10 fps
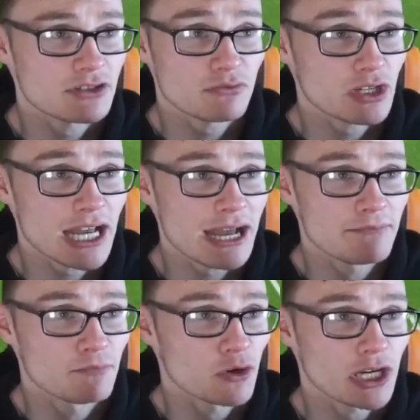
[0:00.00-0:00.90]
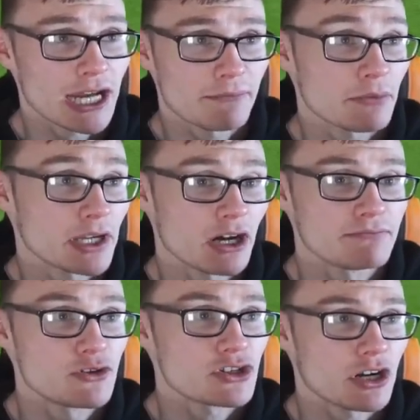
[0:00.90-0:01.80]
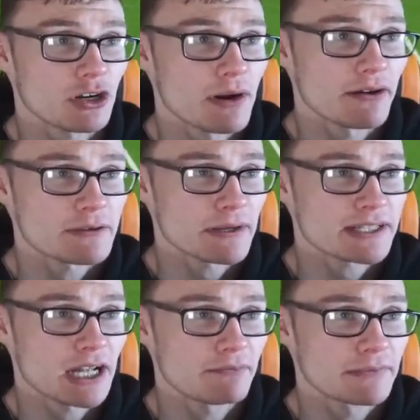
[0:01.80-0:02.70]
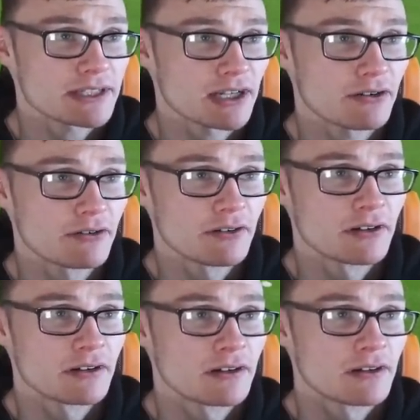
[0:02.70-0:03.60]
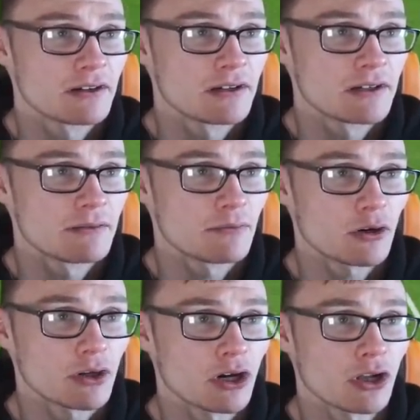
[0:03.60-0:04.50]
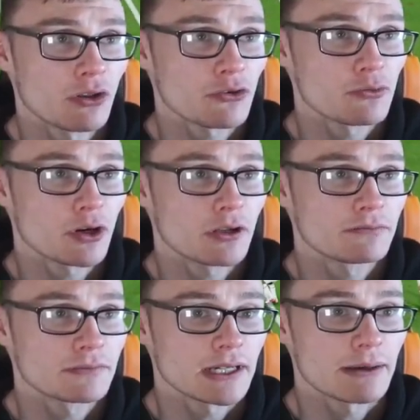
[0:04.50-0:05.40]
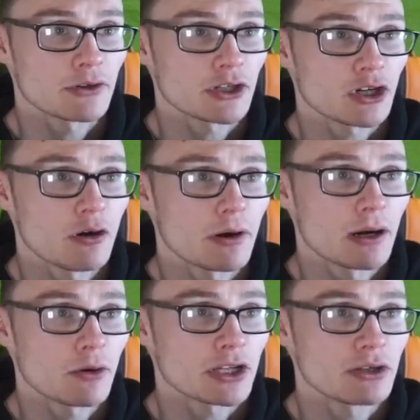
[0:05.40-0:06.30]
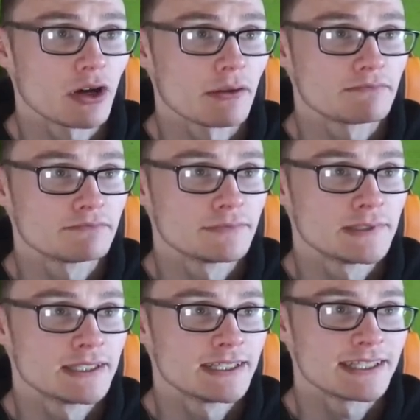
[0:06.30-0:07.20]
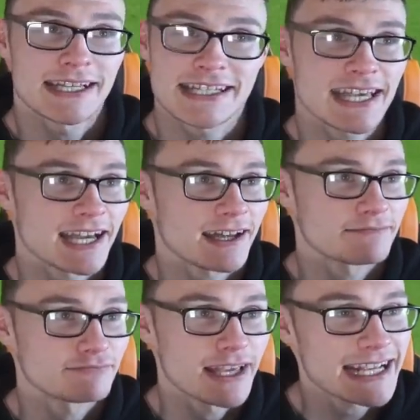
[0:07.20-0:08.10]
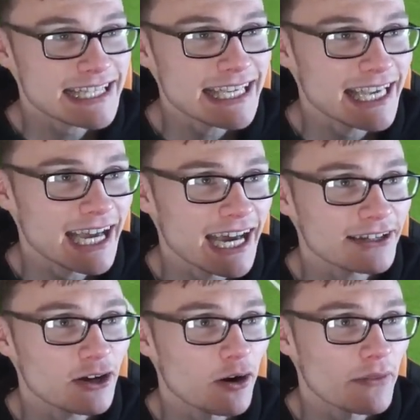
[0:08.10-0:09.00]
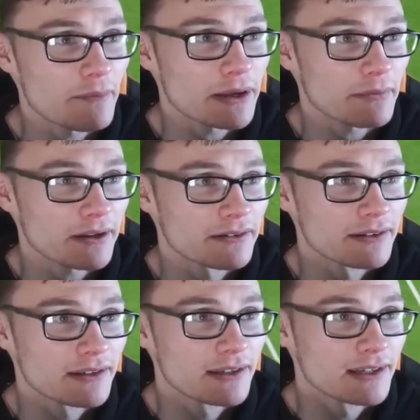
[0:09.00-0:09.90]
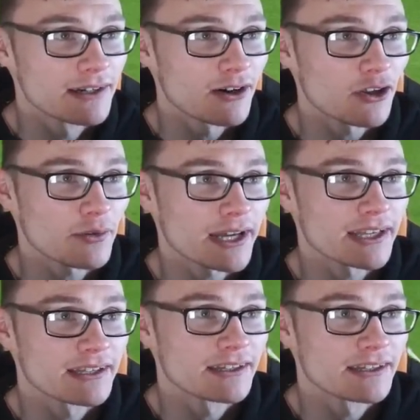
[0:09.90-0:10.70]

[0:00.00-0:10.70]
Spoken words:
Just we're calm. There we go. Our Gamaras picks it up. Let's go. Ball roll, through ball, and we're gonna go. Barbo, can you run? Yes, he can. Go on then, big man. All the way.